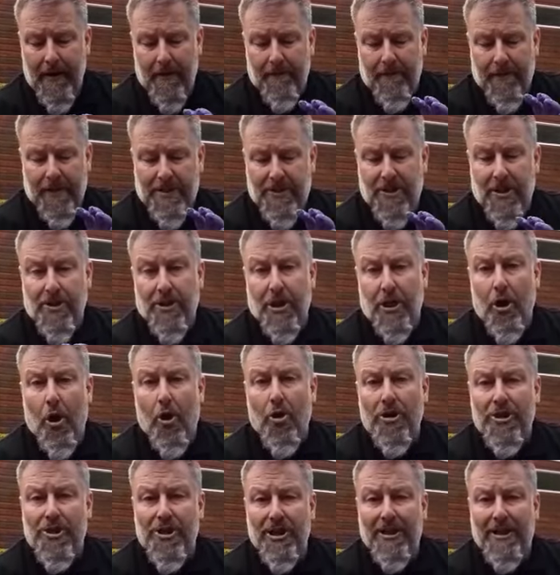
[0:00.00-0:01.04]
This is an
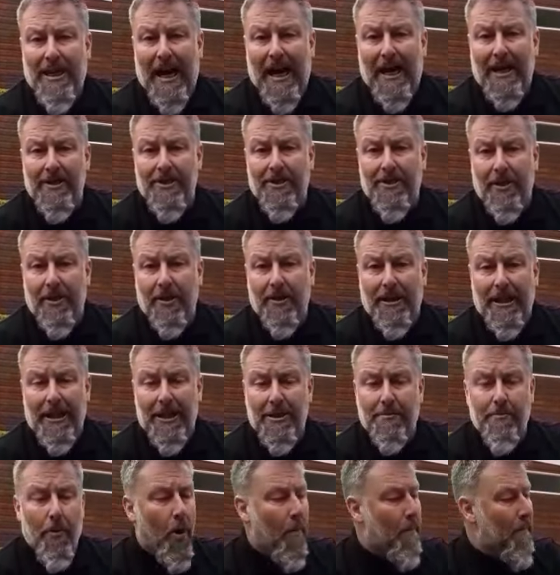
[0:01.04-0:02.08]
oxidizer that
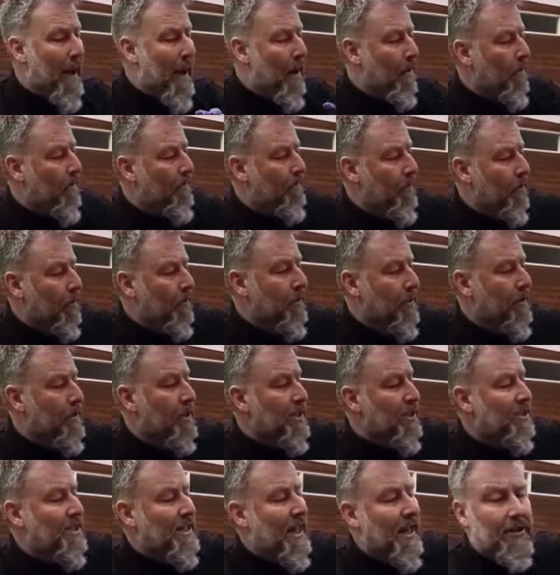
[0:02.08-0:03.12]
is more powerful than
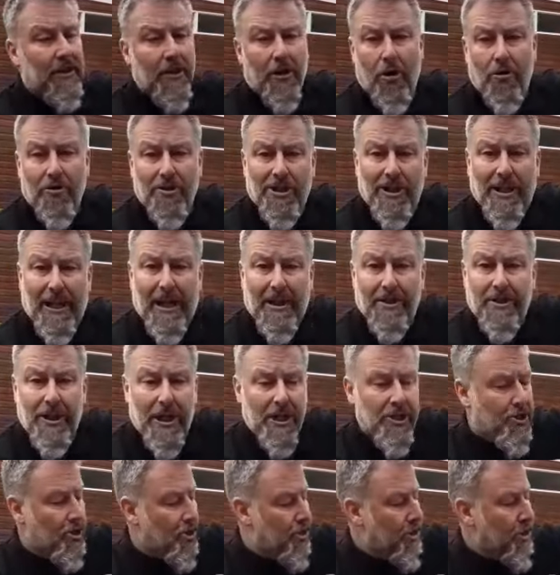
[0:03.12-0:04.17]
the standard
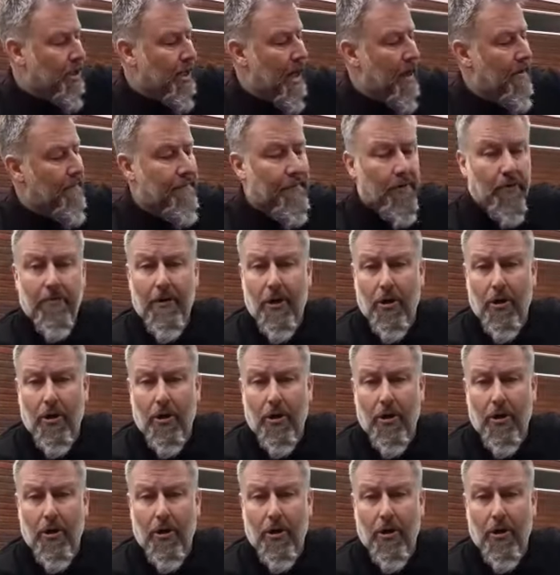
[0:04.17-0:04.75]
oxidization you get from